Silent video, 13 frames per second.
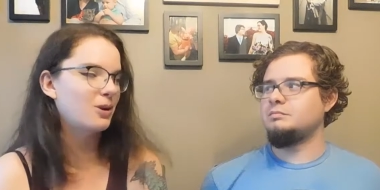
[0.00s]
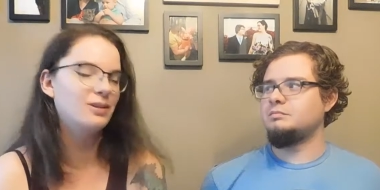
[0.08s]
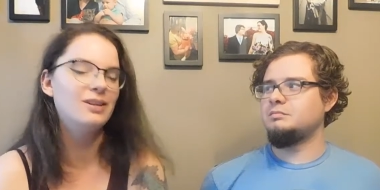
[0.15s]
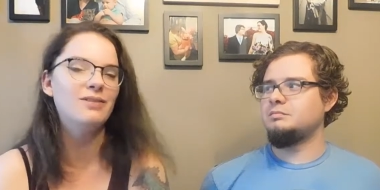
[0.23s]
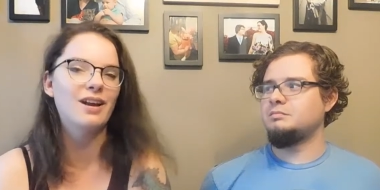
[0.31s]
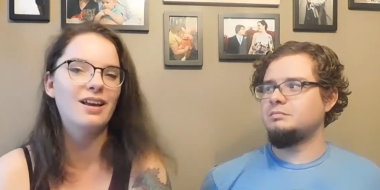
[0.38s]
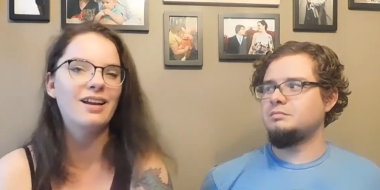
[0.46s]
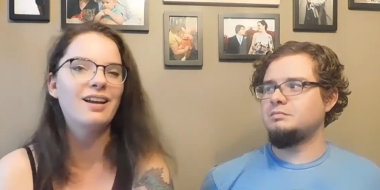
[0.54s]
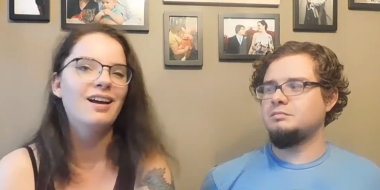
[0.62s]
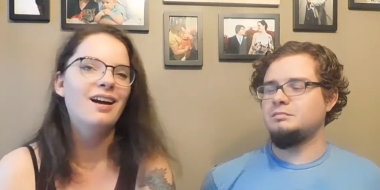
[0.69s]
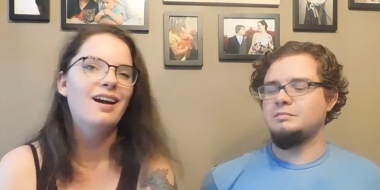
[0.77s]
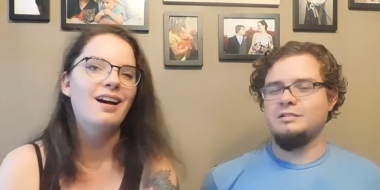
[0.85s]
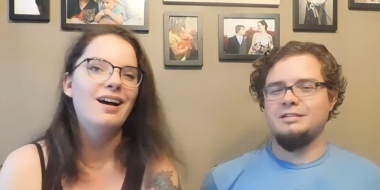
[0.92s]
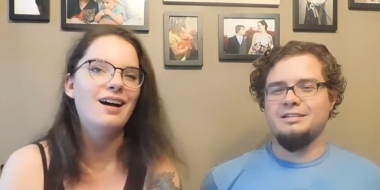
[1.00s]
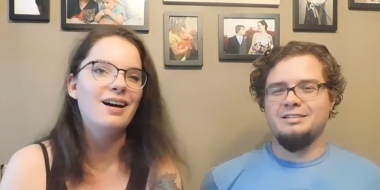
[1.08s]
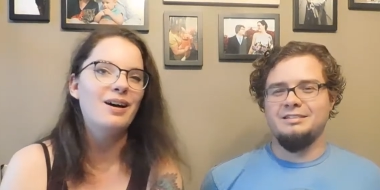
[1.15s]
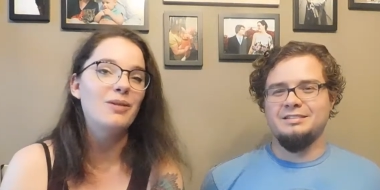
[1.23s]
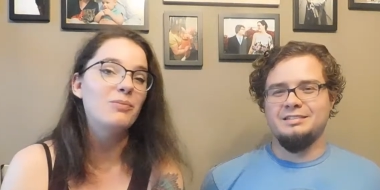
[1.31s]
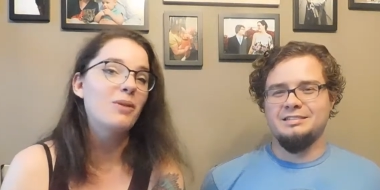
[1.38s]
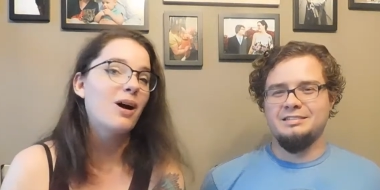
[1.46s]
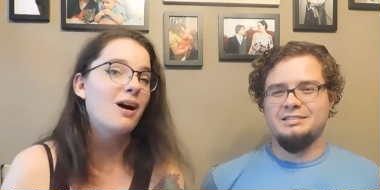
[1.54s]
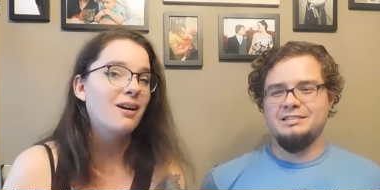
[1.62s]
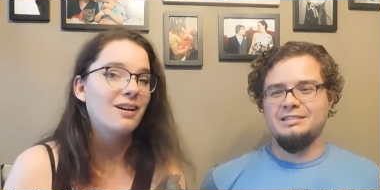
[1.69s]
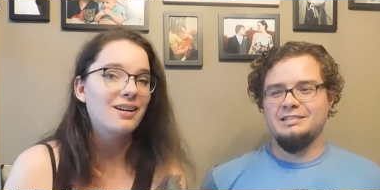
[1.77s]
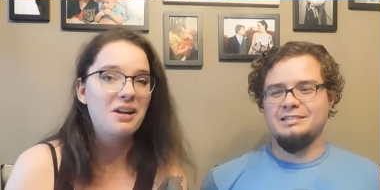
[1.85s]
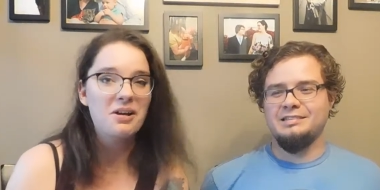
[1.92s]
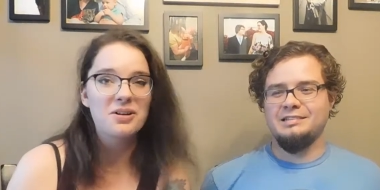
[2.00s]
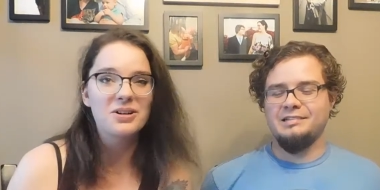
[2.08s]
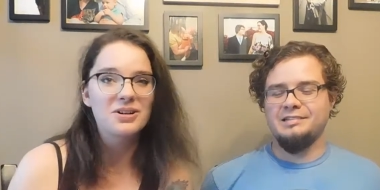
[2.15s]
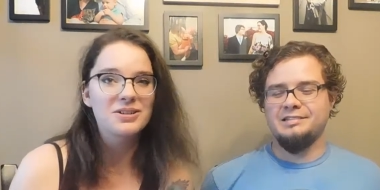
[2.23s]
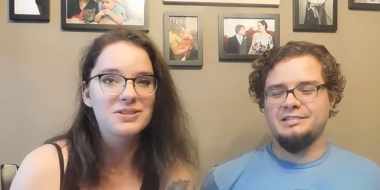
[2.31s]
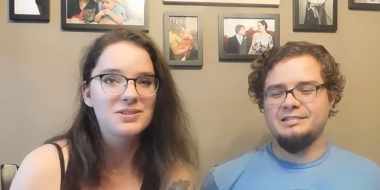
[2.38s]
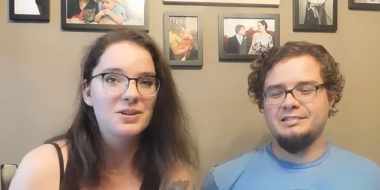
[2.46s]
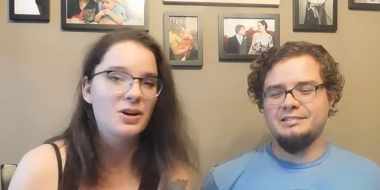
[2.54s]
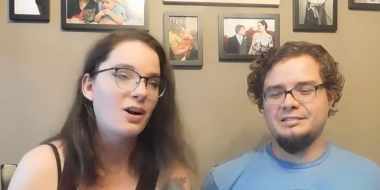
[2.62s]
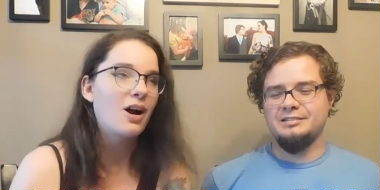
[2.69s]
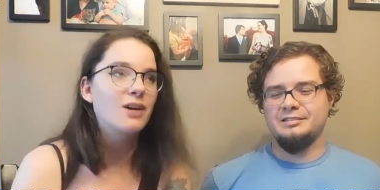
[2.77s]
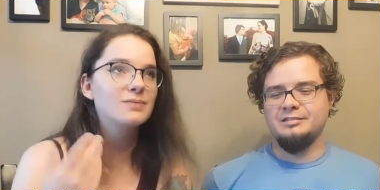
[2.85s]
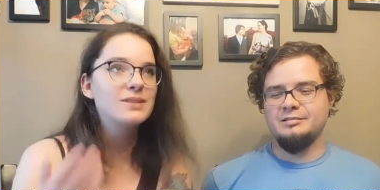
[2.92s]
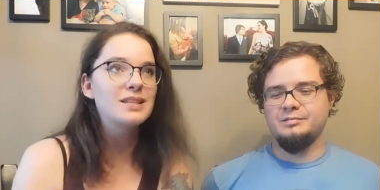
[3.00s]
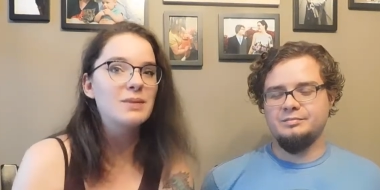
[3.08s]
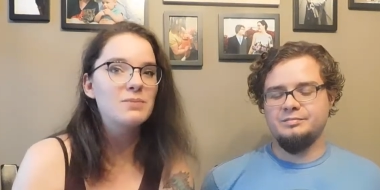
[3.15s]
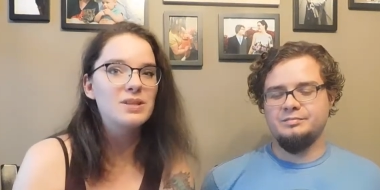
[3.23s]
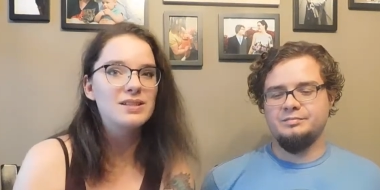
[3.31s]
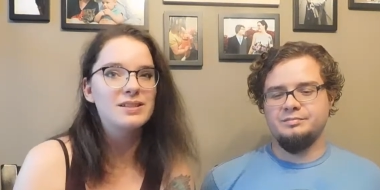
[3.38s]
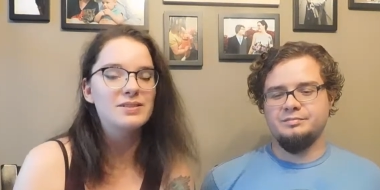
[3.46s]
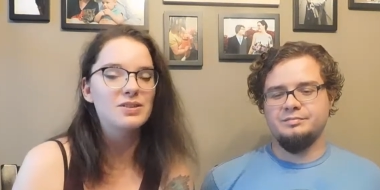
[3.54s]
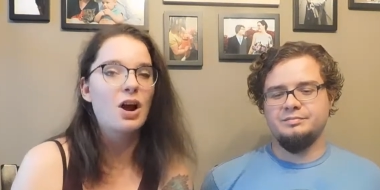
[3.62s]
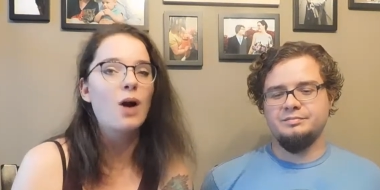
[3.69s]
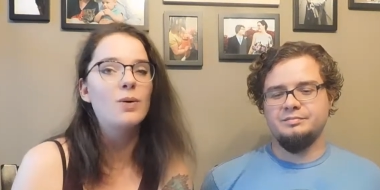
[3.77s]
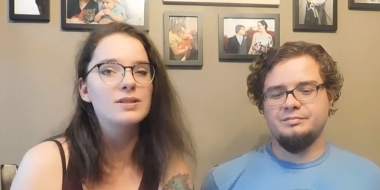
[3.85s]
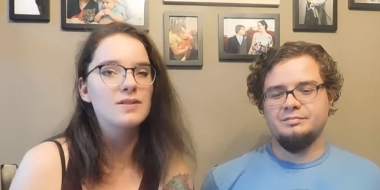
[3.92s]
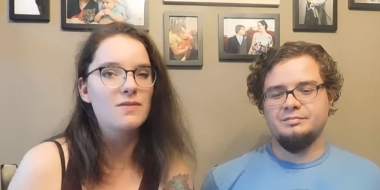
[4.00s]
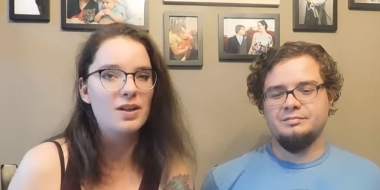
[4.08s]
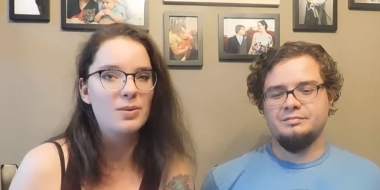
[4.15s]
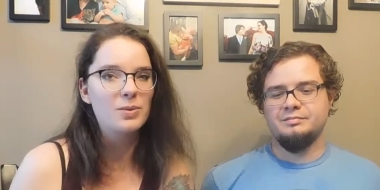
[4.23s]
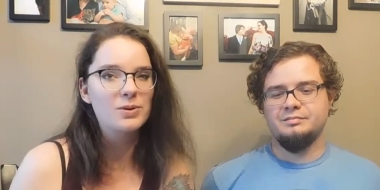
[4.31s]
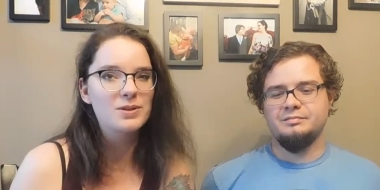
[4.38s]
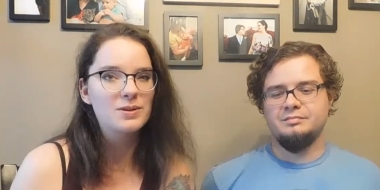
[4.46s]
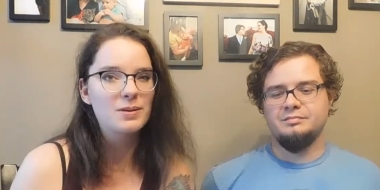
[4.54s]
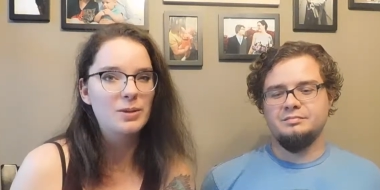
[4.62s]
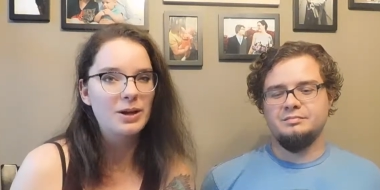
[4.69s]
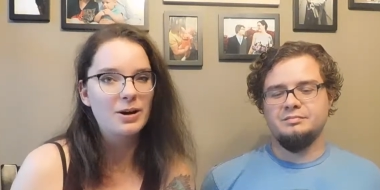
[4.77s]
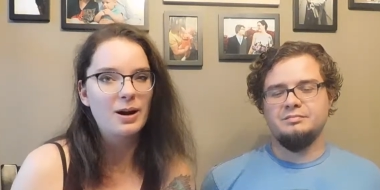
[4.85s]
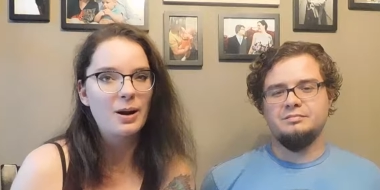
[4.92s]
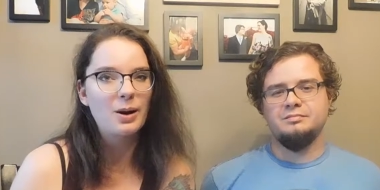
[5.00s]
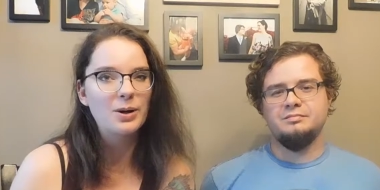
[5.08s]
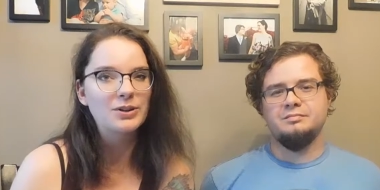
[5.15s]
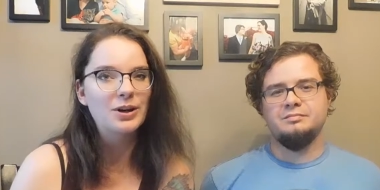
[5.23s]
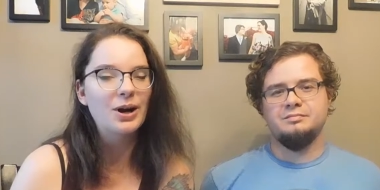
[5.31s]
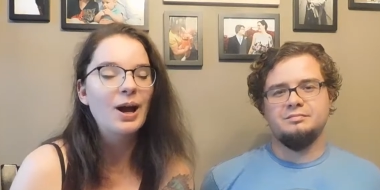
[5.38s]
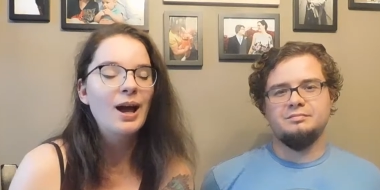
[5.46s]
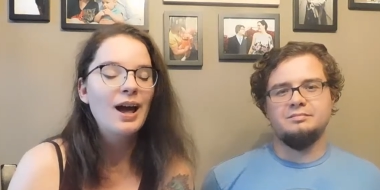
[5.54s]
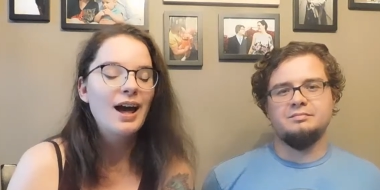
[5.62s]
Speaker 1: currently running, our characters or our DMPCs are always available to the player character.